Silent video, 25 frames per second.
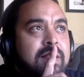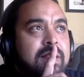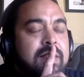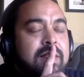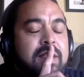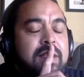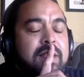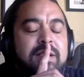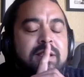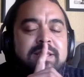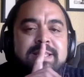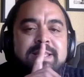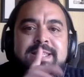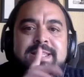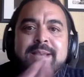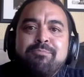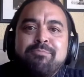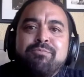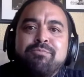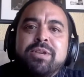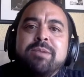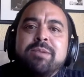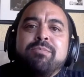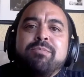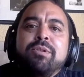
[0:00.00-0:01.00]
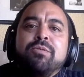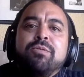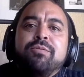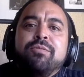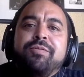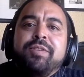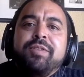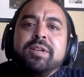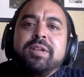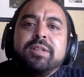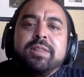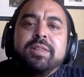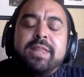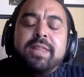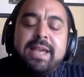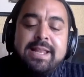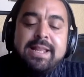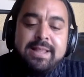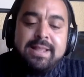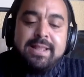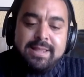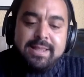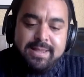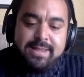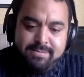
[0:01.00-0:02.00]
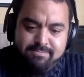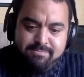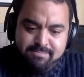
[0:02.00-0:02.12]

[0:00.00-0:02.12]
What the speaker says: There are some people who feel that